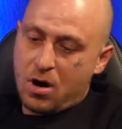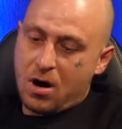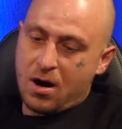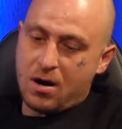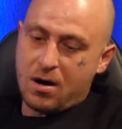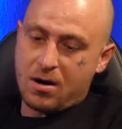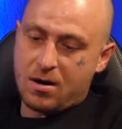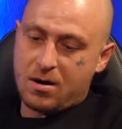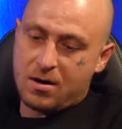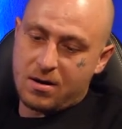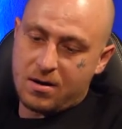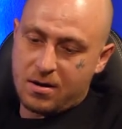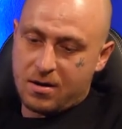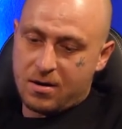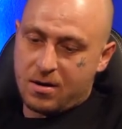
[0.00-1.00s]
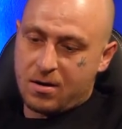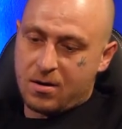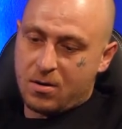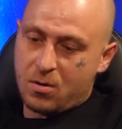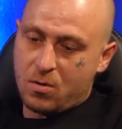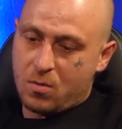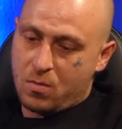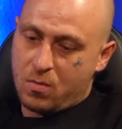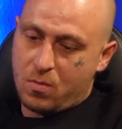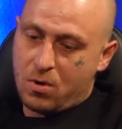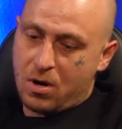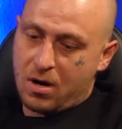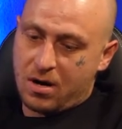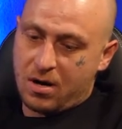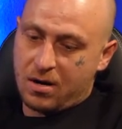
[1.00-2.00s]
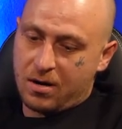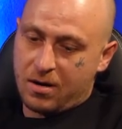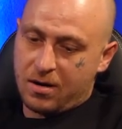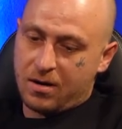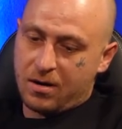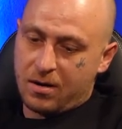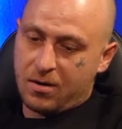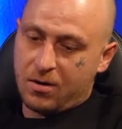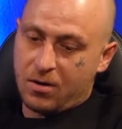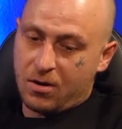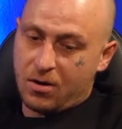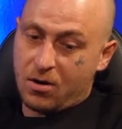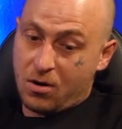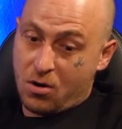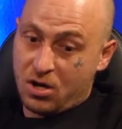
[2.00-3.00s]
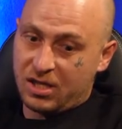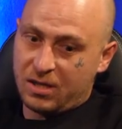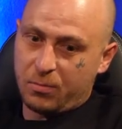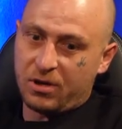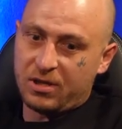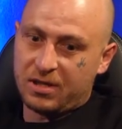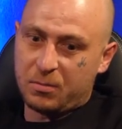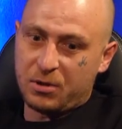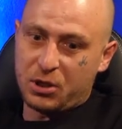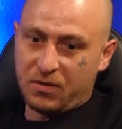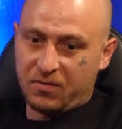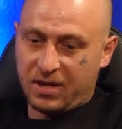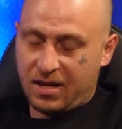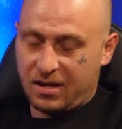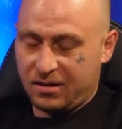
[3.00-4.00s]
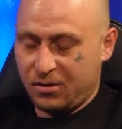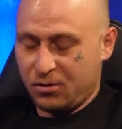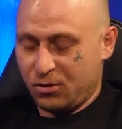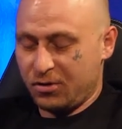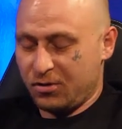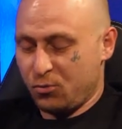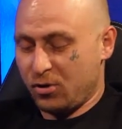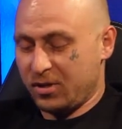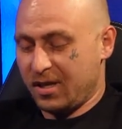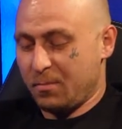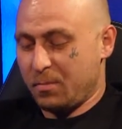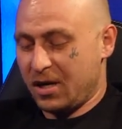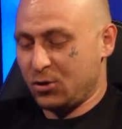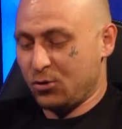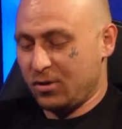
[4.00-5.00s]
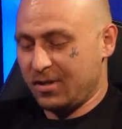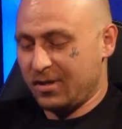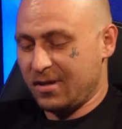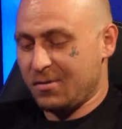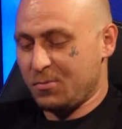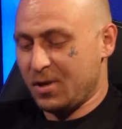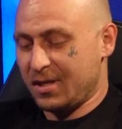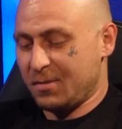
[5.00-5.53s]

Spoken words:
what, like, I used to be a shifty cunt, too. I used to write down punchlines and then I'd